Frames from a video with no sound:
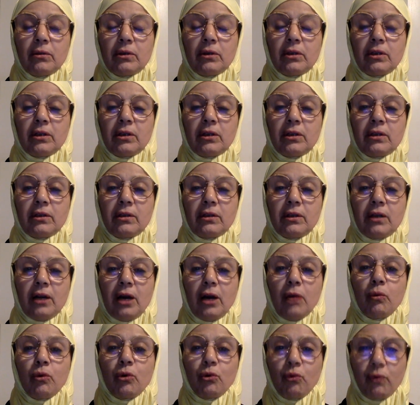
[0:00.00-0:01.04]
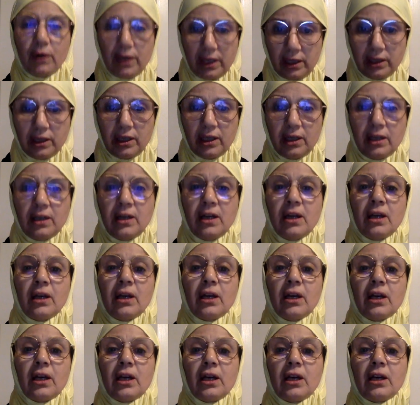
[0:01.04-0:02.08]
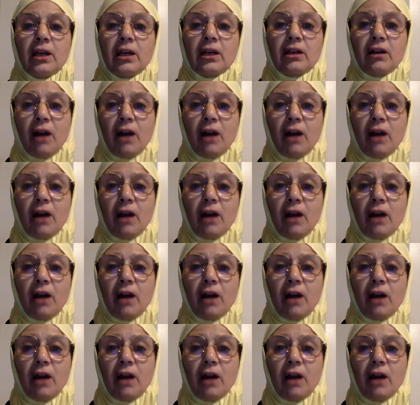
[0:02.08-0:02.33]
uh our reading uh,